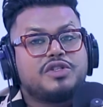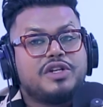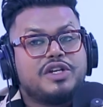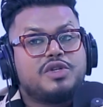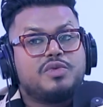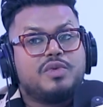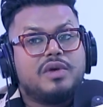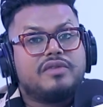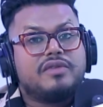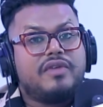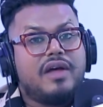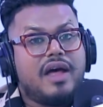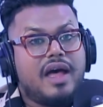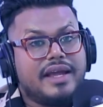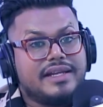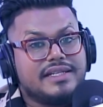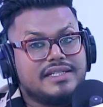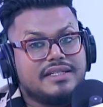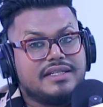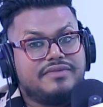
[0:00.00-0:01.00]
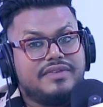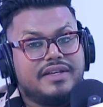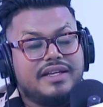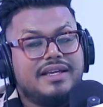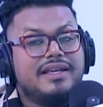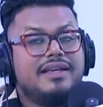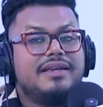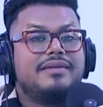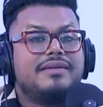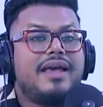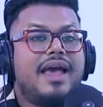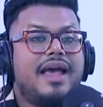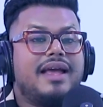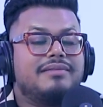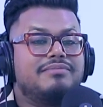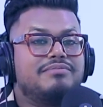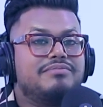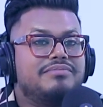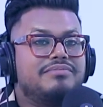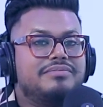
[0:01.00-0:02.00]
to work for High TV,
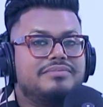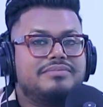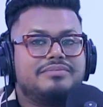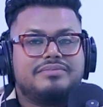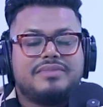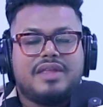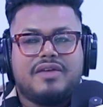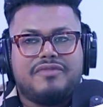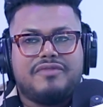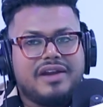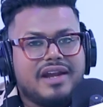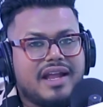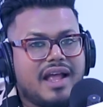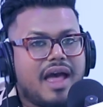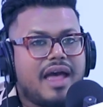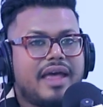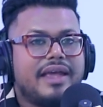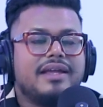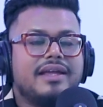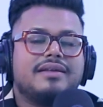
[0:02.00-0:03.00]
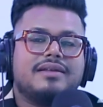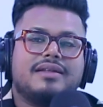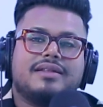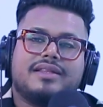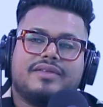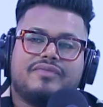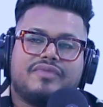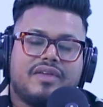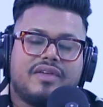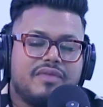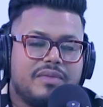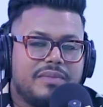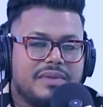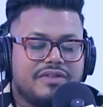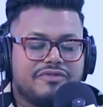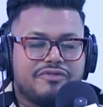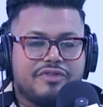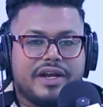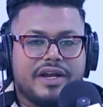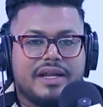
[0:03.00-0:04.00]
and they're very kind and they've given me the
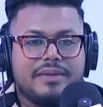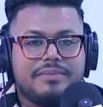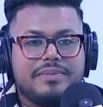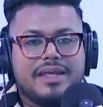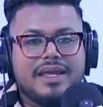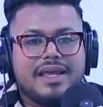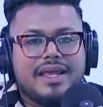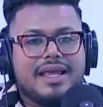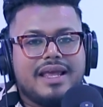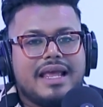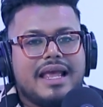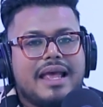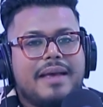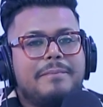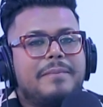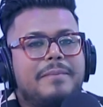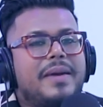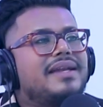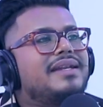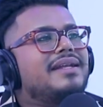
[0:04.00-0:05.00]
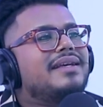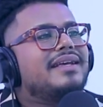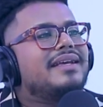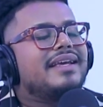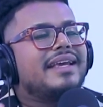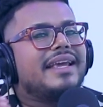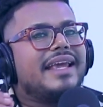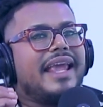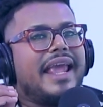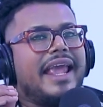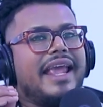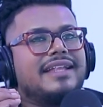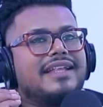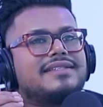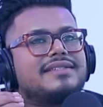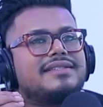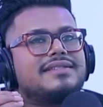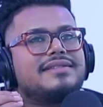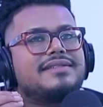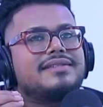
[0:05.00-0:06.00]
freedom. But
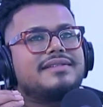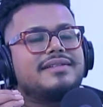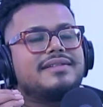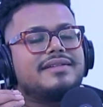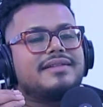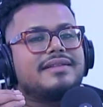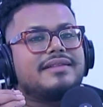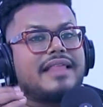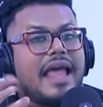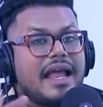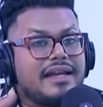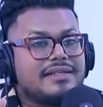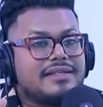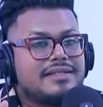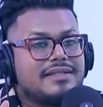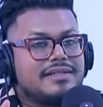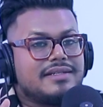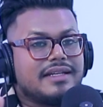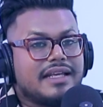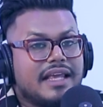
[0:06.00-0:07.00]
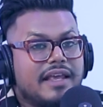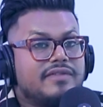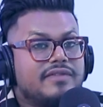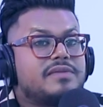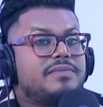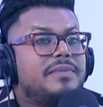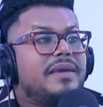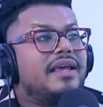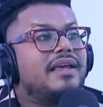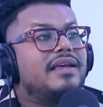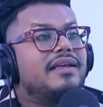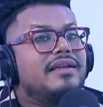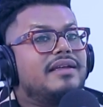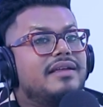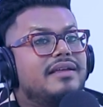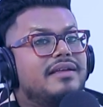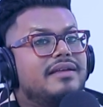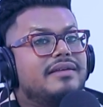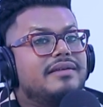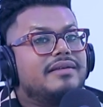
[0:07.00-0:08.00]
that gives me a
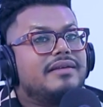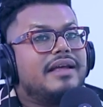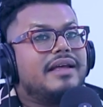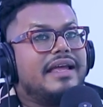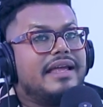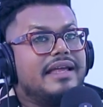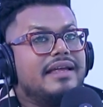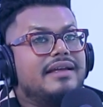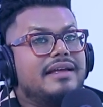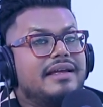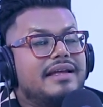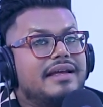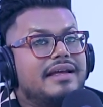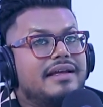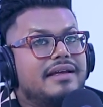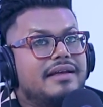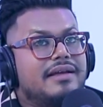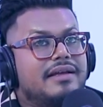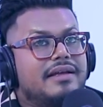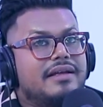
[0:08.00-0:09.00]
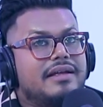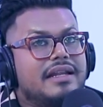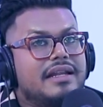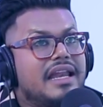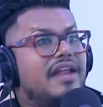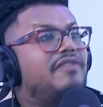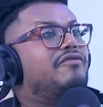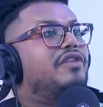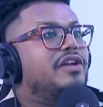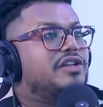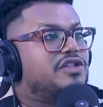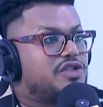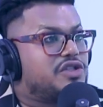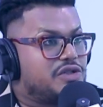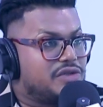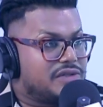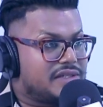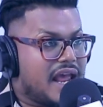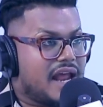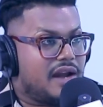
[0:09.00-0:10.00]
leverage to
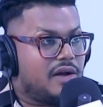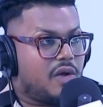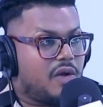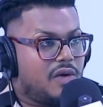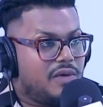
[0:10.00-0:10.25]
stand on.